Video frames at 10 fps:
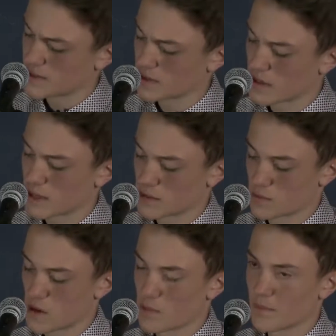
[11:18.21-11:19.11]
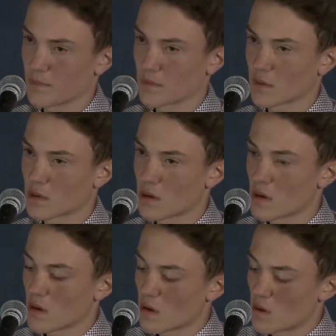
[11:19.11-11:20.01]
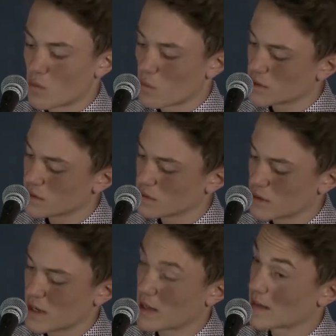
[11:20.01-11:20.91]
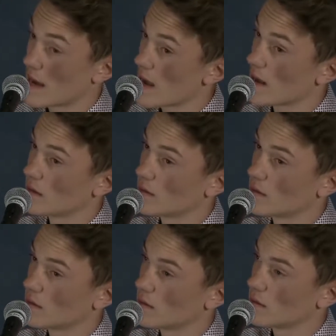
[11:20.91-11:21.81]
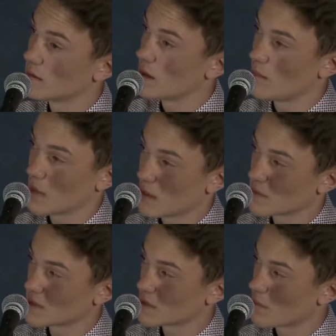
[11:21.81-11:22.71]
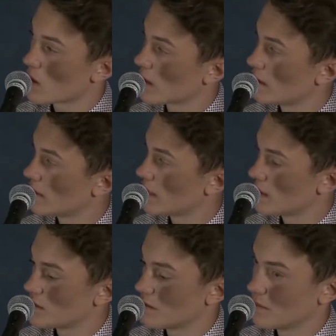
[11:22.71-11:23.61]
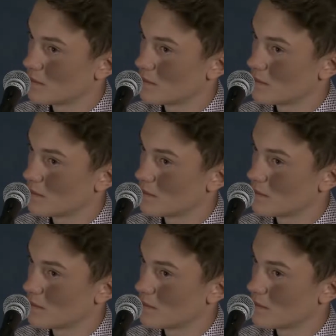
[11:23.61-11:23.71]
to look at it as well. Once you're looking at the hand, it becomes the spotlight of attention.